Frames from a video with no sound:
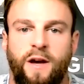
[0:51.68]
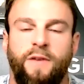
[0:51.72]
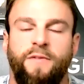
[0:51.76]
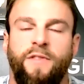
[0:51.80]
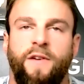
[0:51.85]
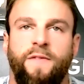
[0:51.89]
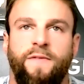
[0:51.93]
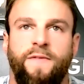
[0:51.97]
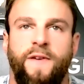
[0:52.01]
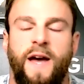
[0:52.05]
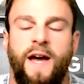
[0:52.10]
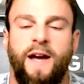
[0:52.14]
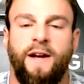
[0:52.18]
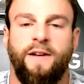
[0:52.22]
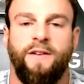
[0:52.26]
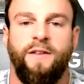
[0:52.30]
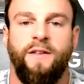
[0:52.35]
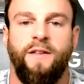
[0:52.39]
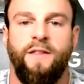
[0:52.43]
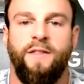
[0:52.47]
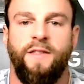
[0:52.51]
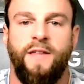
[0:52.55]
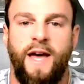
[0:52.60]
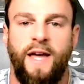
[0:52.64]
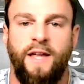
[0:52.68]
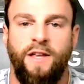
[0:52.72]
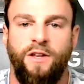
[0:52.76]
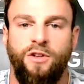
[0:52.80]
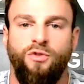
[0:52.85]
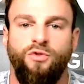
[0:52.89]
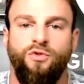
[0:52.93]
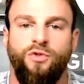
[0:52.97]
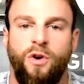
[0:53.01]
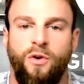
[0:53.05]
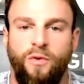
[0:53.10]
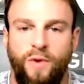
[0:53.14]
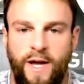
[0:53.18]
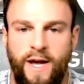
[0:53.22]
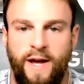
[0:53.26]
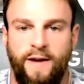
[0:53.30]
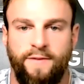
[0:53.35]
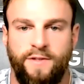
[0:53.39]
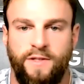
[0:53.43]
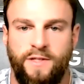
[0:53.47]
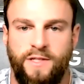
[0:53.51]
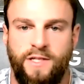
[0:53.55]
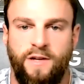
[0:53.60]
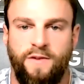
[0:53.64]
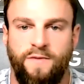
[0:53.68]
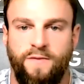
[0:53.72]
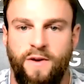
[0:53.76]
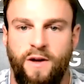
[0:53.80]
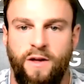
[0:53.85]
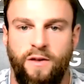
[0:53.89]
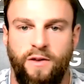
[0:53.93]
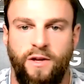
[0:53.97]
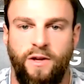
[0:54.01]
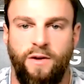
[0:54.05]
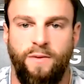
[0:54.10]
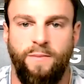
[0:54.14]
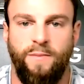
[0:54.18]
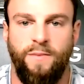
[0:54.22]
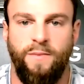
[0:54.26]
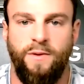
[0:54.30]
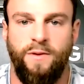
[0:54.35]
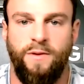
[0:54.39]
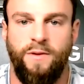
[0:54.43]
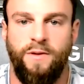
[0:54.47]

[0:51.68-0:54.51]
of the fact that you don't have to sell volume.